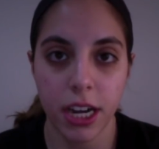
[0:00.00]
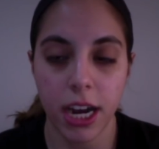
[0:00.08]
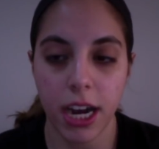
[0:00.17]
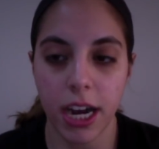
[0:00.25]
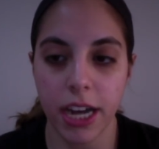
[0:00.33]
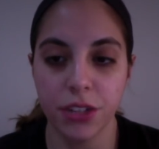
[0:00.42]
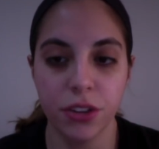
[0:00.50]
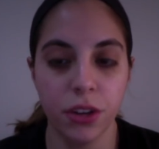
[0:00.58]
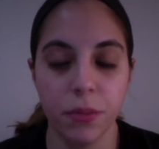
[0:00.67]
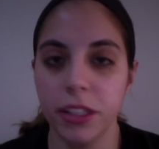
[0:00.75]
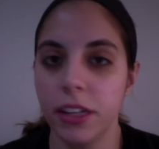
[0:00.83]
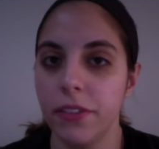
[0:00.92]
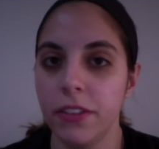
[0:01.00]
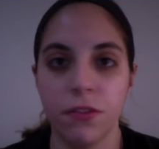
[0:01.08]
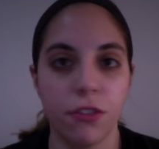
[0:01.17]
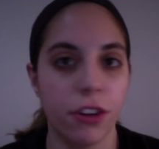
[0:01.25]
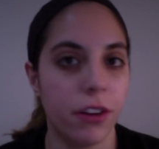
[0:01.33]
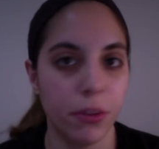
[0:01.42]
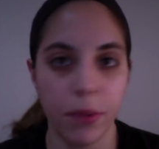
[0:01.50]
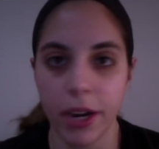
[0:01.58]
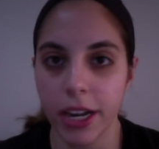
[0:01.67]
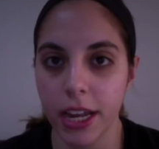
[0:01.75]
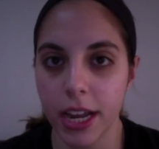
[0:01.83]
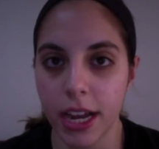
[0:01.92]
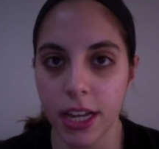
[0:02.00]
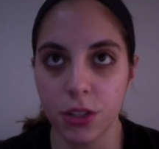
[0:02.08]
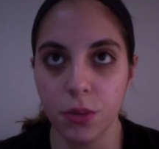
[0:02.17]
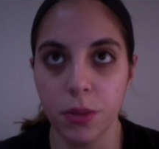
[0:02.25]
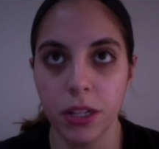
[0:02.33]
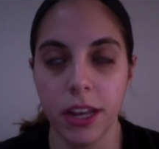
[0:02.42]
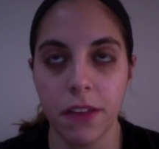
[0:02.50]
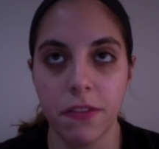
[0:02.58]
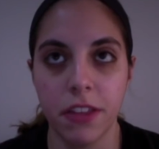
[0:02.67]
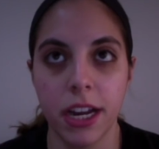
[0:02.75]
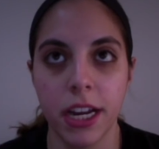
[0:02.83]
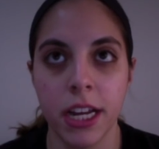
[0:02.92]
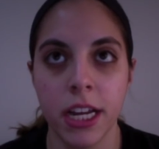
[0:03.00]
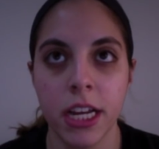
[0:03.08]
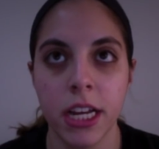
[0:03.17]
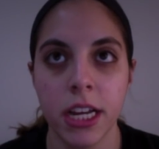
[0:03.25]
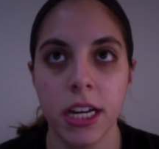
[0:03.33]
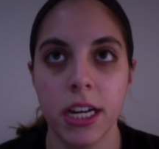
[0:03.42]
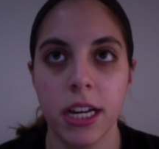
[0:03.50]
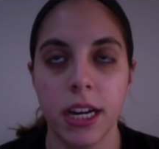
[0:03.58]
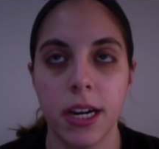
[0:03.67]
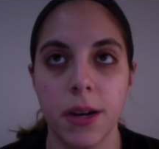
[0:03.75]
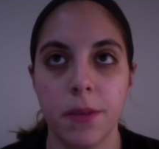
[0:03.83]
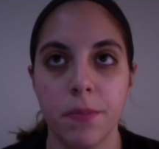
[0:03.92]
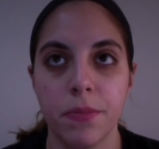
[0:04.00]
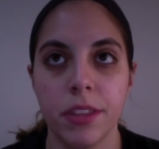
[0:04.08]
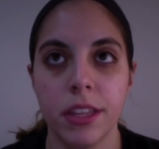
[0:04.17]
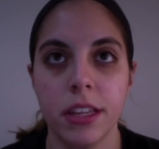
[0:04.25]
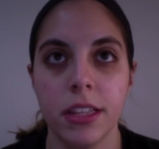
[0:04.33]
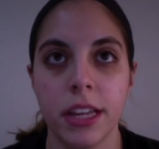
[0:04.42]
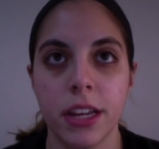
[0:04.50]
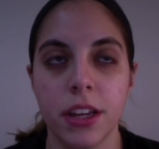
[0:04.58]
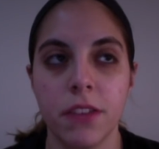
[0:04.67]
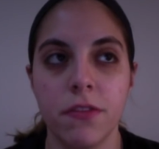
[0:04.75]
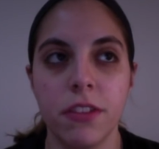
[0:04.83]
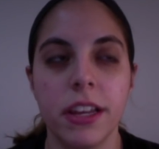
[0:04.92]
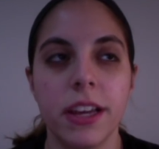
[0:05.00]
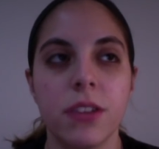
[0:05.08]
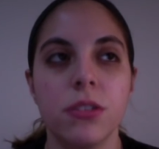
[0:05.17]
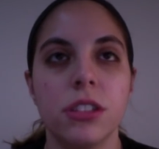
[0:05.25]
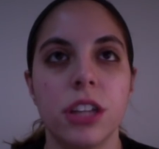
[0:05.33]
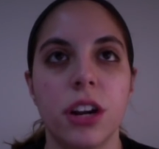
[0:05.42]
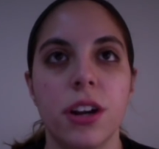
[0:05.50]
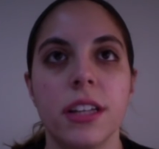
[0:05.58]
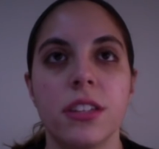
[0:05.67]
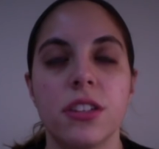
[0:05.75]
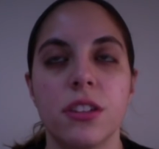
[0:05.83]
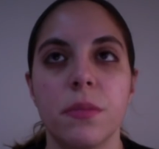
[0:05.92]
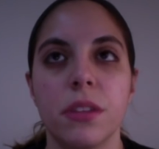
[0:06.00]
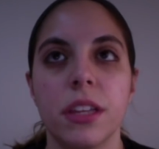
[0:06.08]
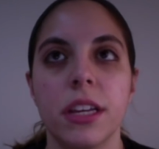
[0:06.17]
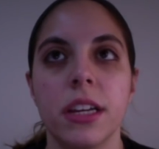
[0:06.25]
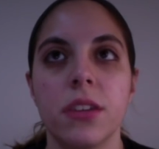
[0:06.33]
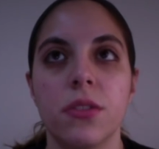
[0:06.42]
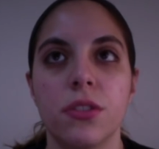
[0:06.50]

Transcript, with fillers: I do not believe it's for everybody. I do believe that Um, they, if they could target something or